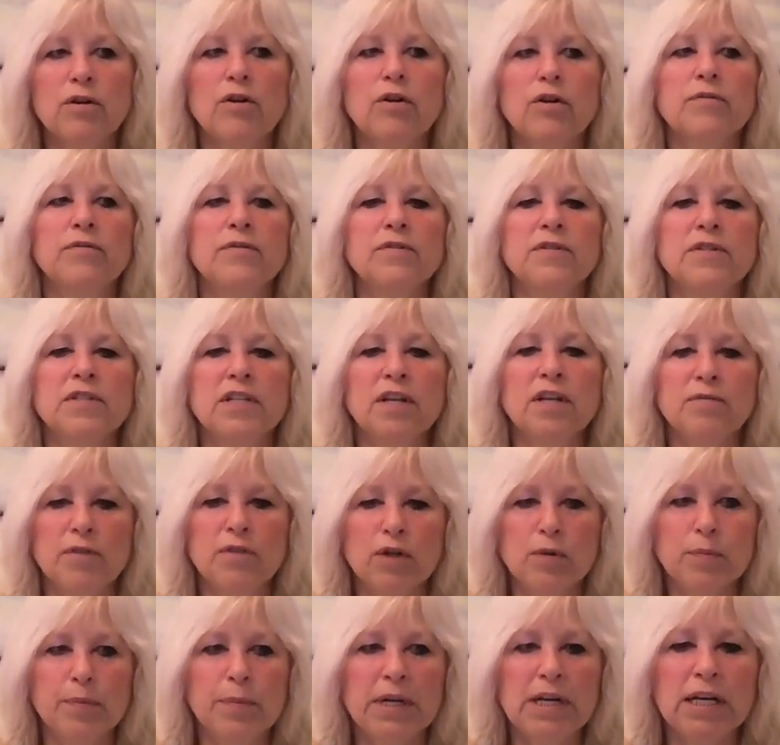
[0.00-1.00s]
of
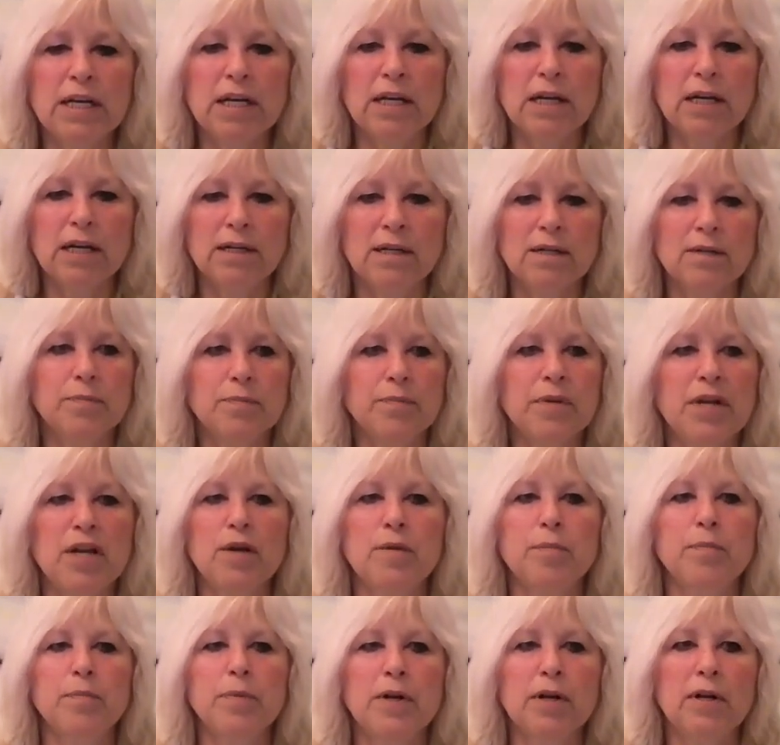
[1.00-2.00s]
7 billion
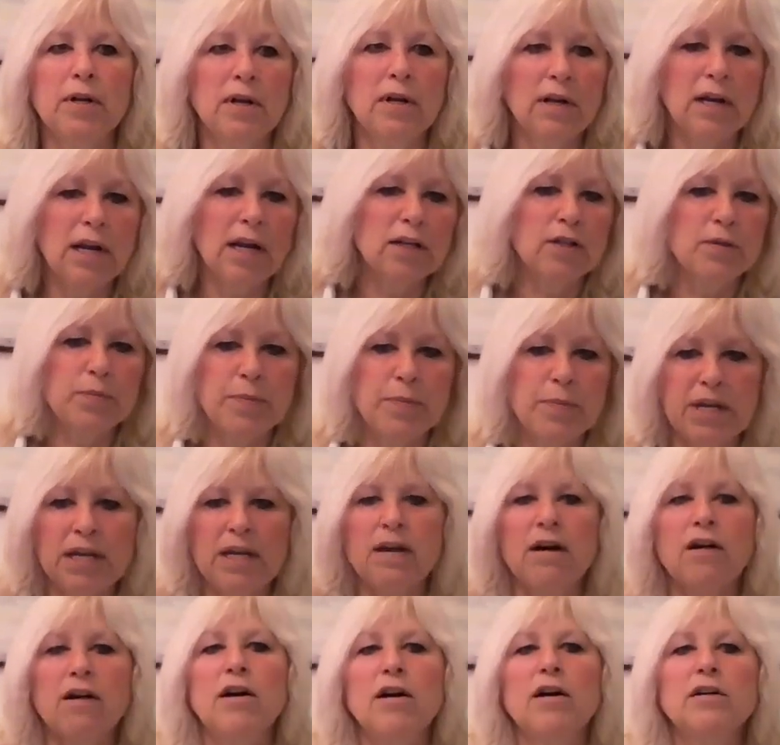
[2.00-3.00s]
people. Let's be
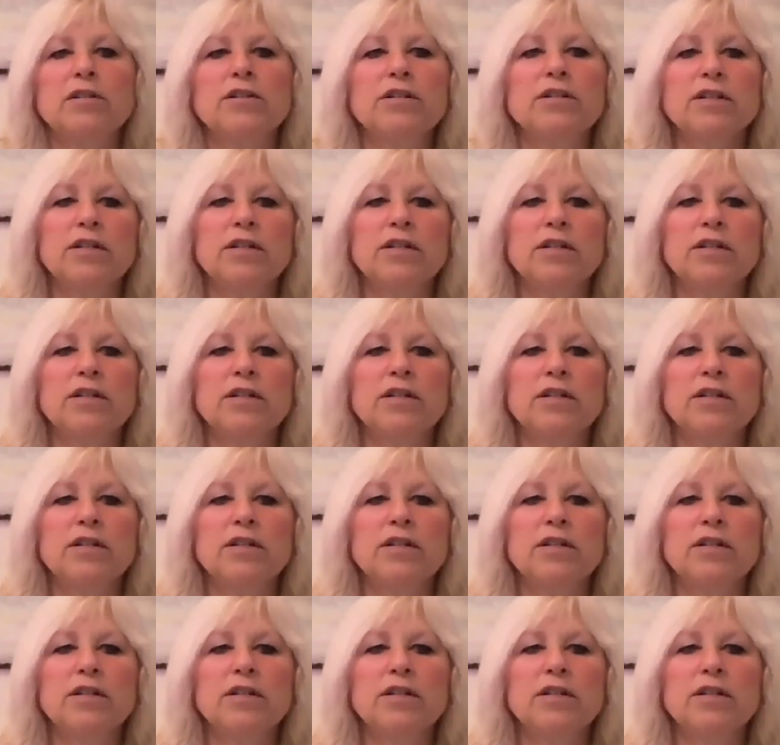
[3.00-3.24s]
hard